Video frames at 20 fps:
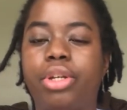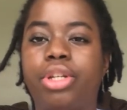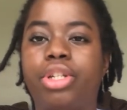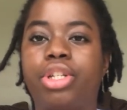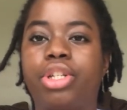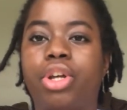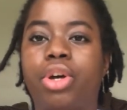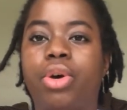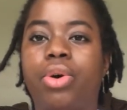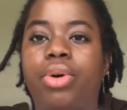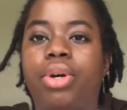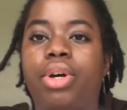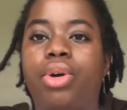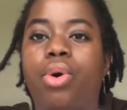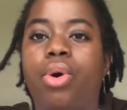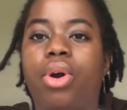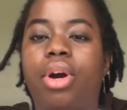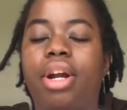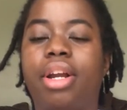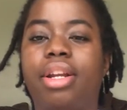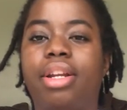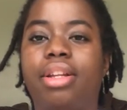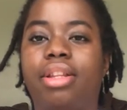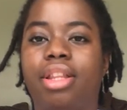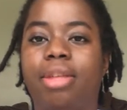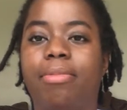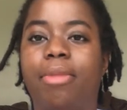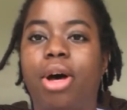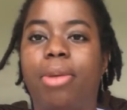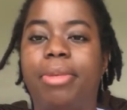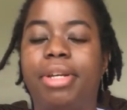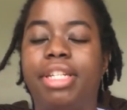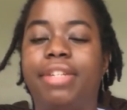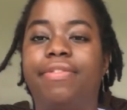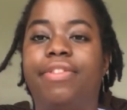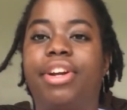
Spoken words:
So Corin, the mom, is